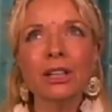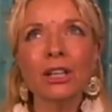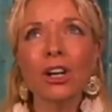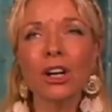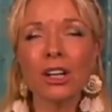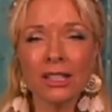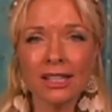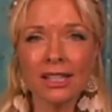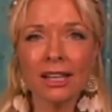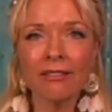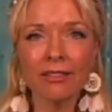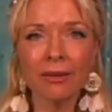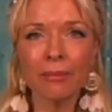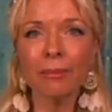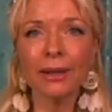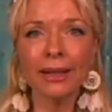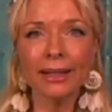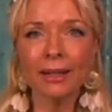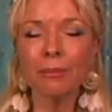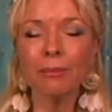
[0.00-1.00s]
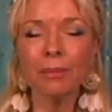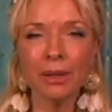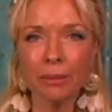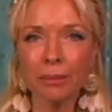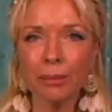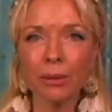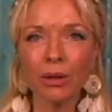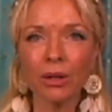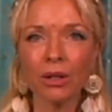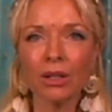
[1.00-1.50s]
there are 7 billion
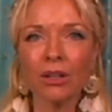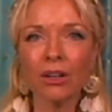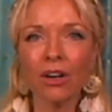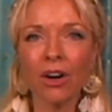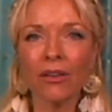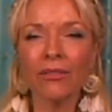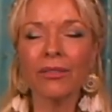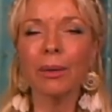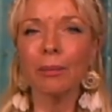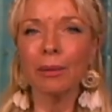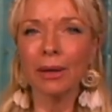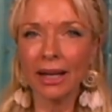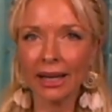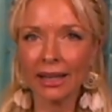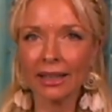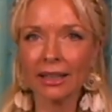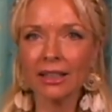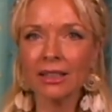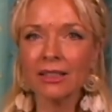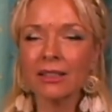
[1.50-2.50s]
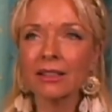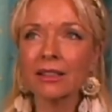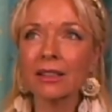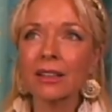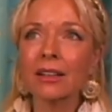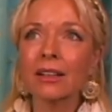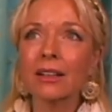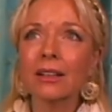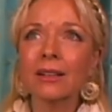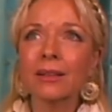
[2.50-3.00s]
people on the planet,
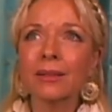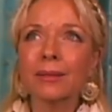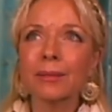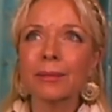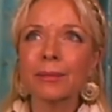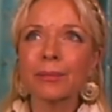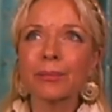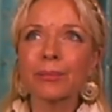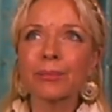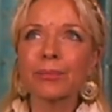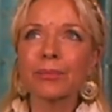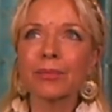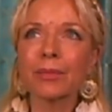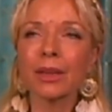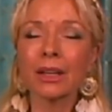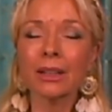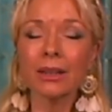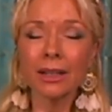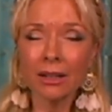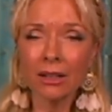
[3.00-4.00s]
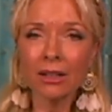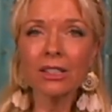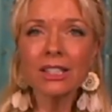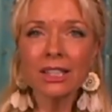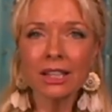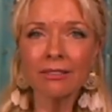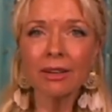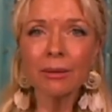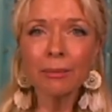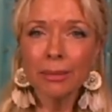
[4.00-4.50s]
there are
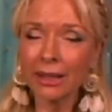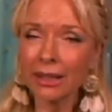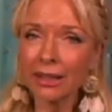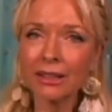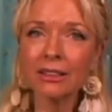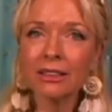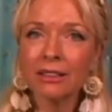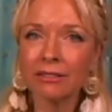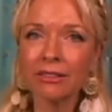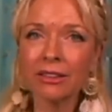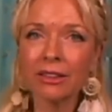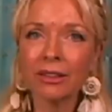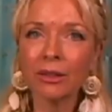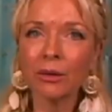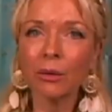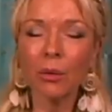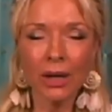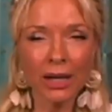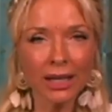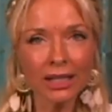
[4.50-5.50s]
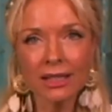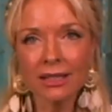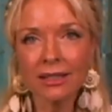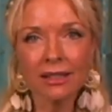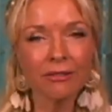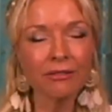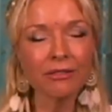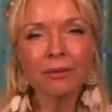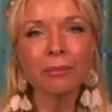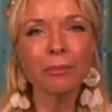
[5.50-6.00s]
7 billion different ways,
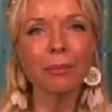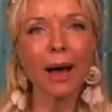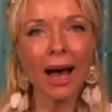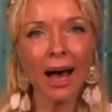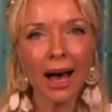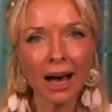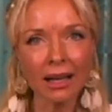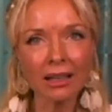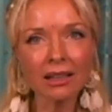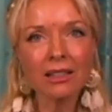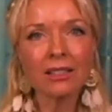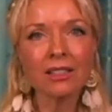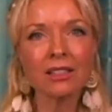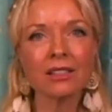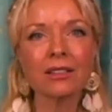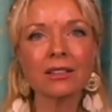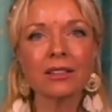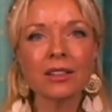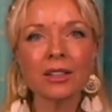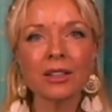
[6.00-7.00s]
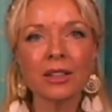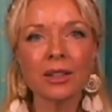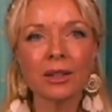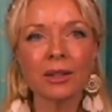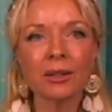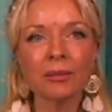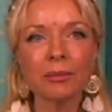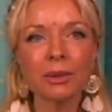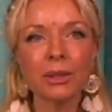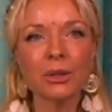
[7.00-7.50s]
different paths
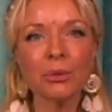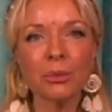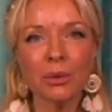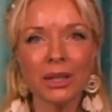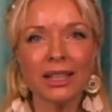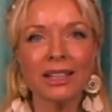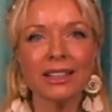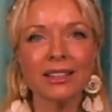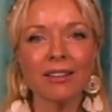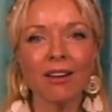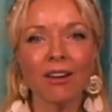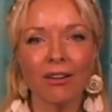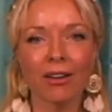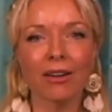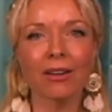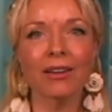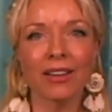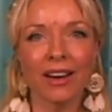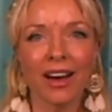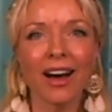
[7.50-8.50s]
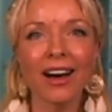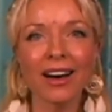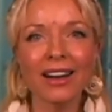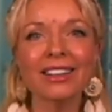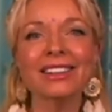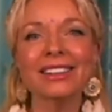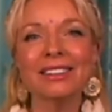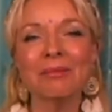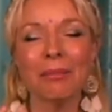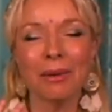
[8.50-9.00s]
between our
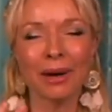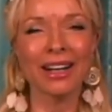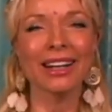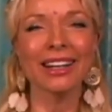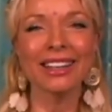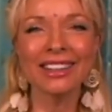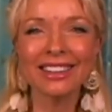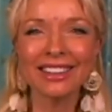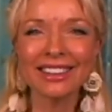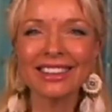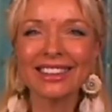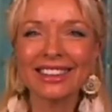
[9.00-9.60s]
heart and brain.